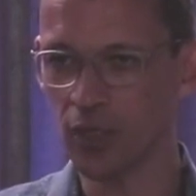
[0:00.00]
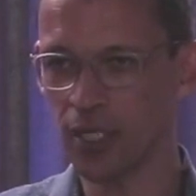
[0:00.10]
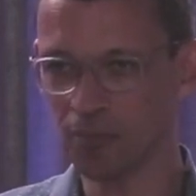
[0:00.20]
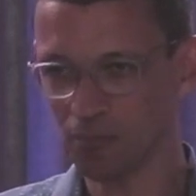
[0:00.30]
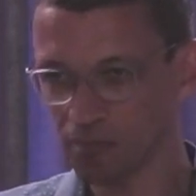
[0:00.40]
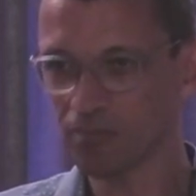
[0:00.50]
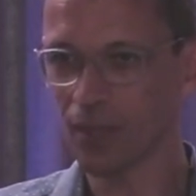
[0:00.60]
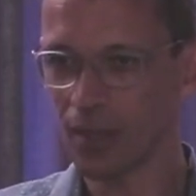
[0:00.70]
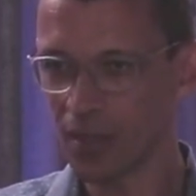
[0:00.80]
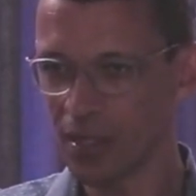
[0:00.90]

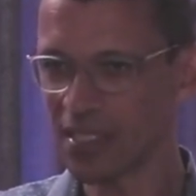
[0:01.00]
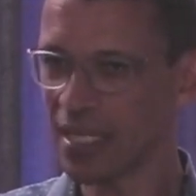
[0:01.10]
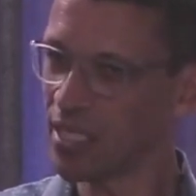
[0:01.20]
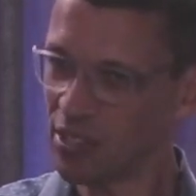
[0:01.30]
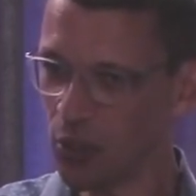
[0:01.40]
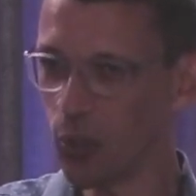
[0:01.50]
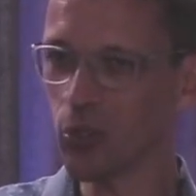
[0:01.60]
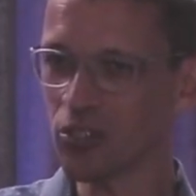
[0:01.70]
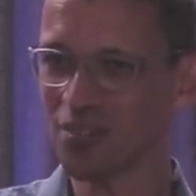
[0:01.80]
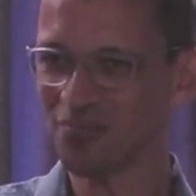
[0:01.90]
It says, it's
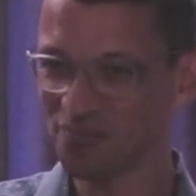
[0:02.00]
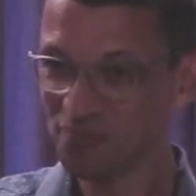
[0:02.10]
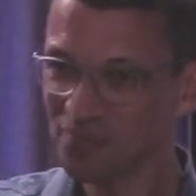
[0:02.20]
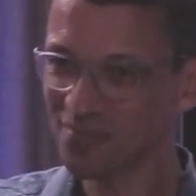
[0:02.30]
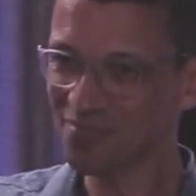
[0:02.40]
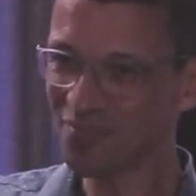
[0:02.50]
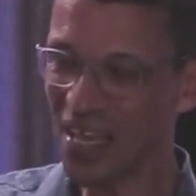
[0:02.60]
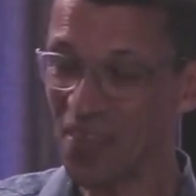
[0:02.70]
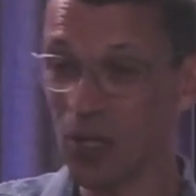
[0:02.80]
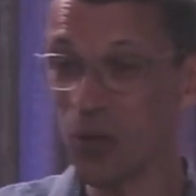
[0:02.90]
yours, and
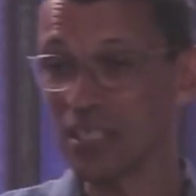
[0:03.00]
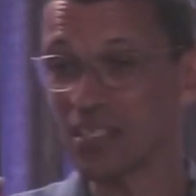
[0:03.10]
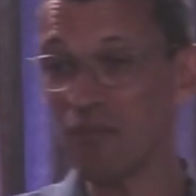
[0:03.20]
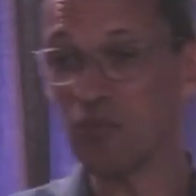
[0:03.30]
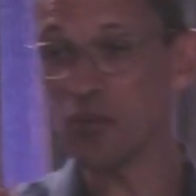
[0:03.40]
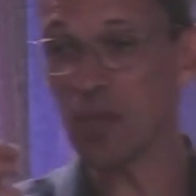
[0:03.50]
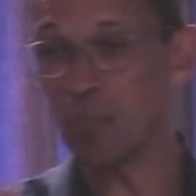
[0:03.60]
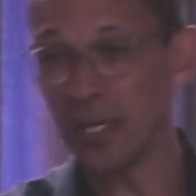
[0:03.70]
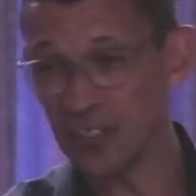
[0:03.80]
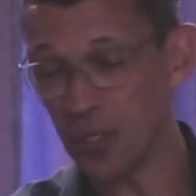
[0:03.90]
the Lord has given you the
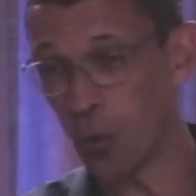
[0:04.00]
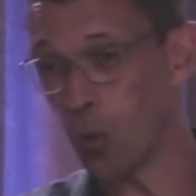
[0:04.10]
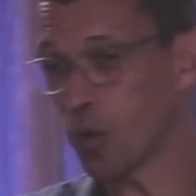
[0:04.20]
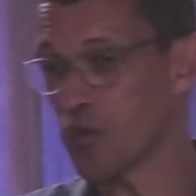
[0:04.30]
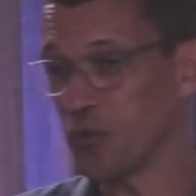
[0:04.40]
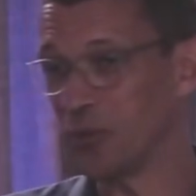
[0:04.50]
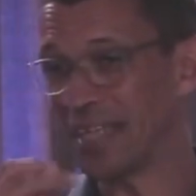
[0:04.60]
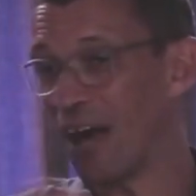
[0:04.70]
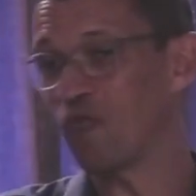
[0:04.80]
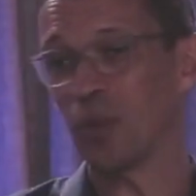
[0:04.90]
ability to walk through
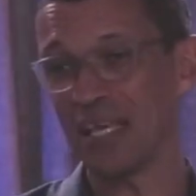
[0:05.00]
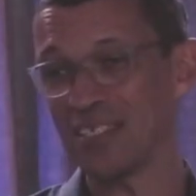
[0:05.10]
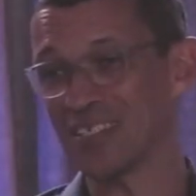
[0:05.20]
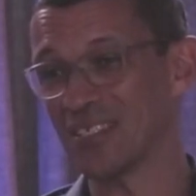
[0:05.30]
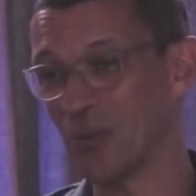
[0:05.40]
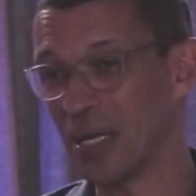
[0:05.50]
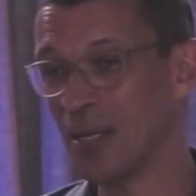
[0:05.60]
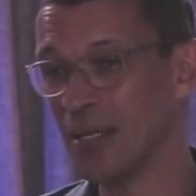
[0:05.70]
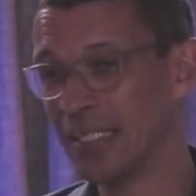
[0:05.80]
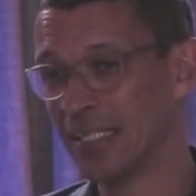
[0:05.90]
tough places, Ruwan.
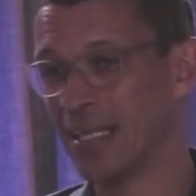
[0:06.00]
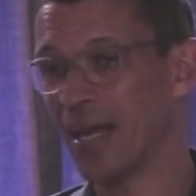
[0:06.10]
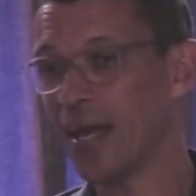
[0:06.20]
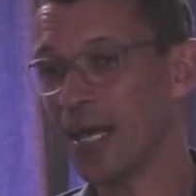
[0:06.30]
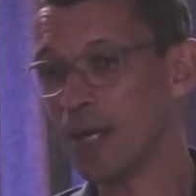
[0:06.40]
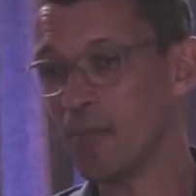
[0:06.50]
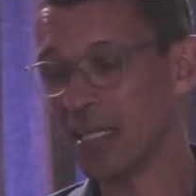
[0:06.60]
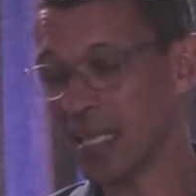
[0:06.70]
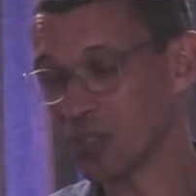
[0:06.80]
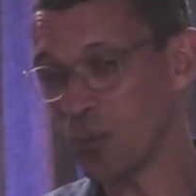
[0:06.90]
Um, and He
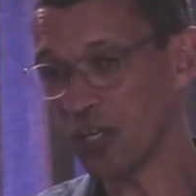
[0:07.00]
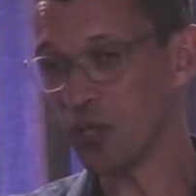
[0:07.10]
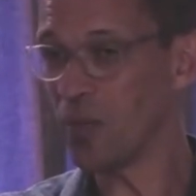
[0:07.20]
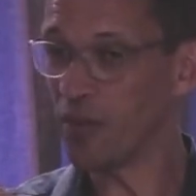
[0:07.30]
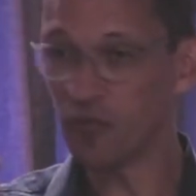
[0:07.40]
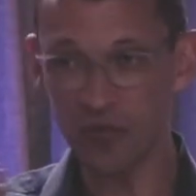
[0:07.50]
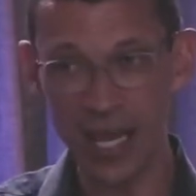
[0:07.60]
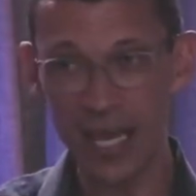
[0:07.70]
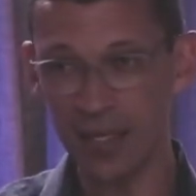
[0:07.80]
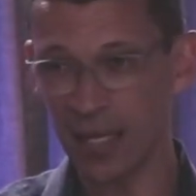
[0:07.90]
doesn't want you to be
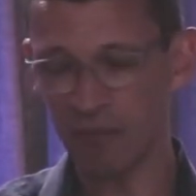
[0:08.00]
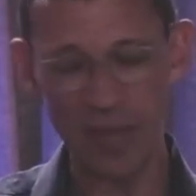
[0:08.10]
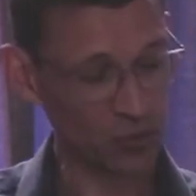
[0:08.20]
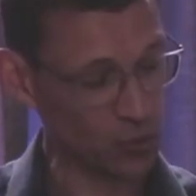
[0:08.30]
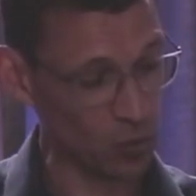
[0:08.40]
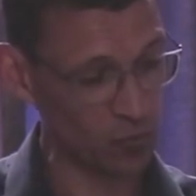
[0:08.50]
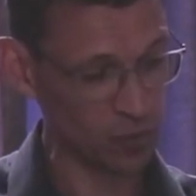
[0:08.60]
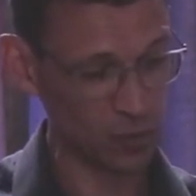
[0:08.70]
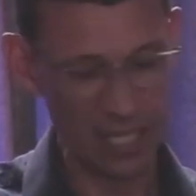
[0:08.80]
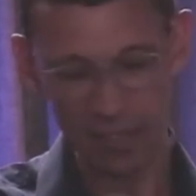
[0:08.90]
afraid. I felt sort of
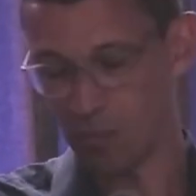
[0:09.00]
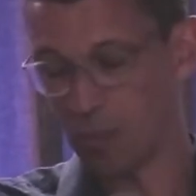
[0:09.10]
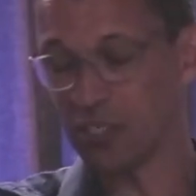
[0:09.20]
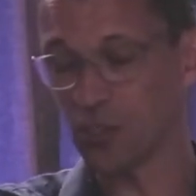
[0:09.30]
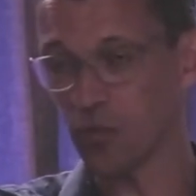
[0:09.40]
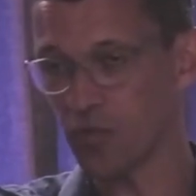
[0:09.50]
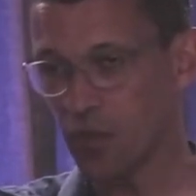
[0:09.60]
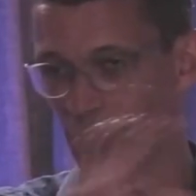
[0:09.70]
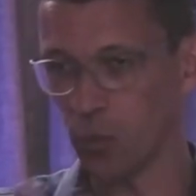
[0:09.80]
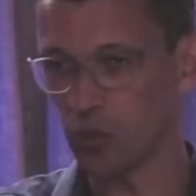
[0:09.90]
that picture of the
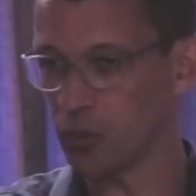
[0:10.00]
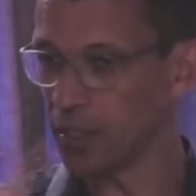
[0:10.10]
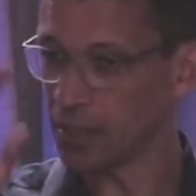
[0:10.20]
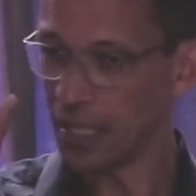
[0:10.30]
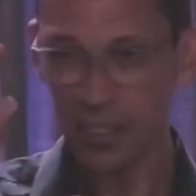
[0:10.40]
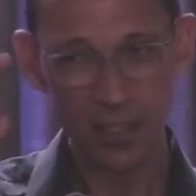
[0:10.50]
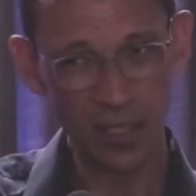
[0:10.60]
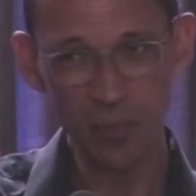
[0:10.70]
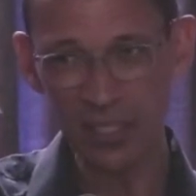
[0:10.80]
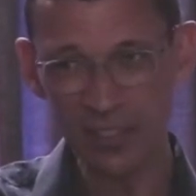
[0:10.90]
thorn tree, a little
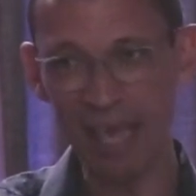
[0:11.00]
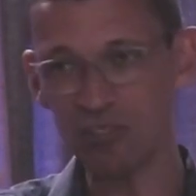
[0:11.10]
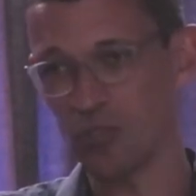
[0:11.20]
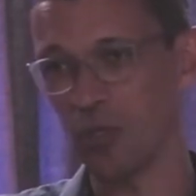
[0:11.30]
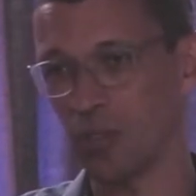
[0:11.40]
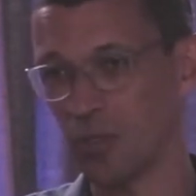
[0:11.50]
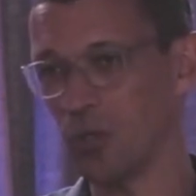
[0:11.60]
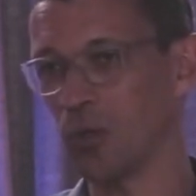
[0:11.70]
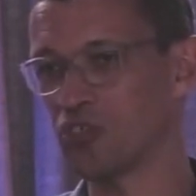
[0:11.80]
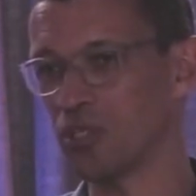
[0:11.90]
bit attached to, to your
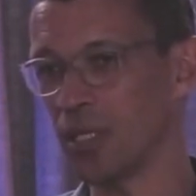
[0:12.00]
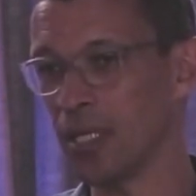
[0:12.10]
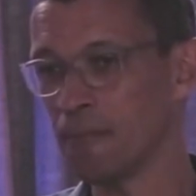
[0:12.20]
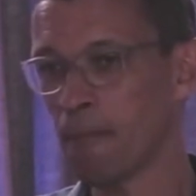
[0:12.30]
journey.